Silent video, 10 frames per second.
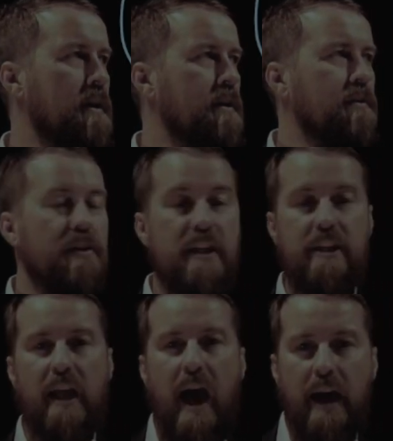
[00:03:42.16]

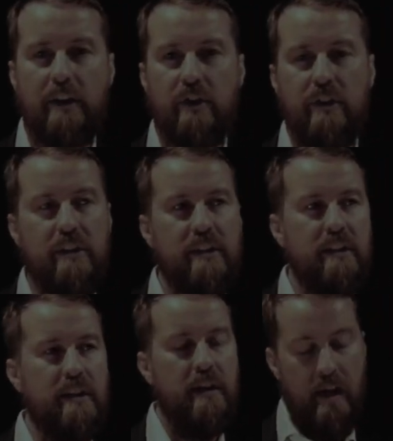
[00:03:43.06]
These
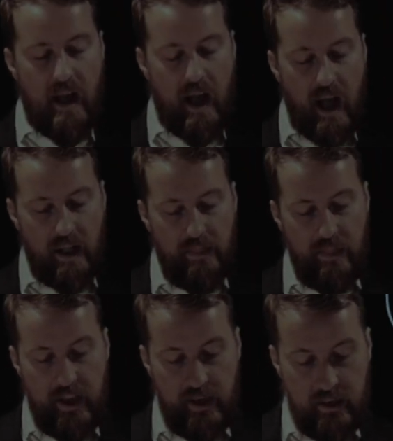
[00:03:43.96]
actions are
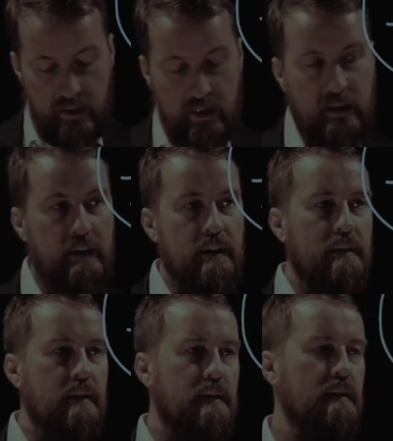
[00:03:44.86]
then
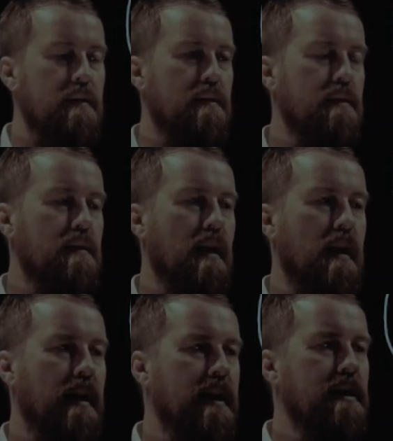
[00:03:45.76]

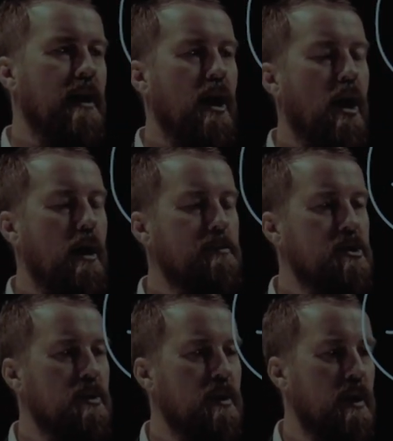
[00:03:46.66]
linked up
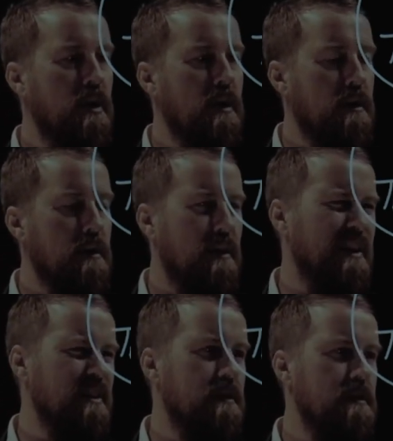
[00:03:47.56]
to,
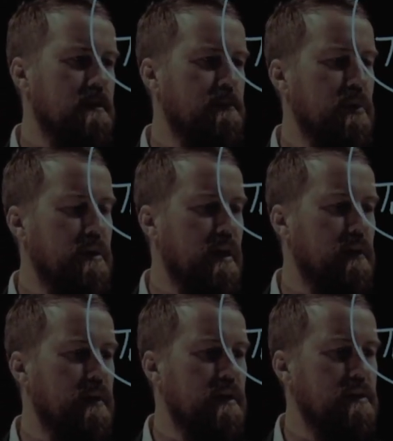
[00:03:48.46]
let's just put it
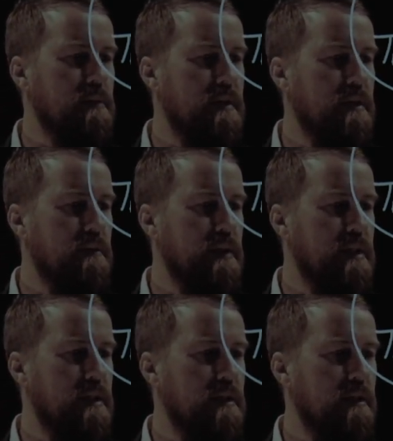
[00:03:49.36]
down here so we can read it,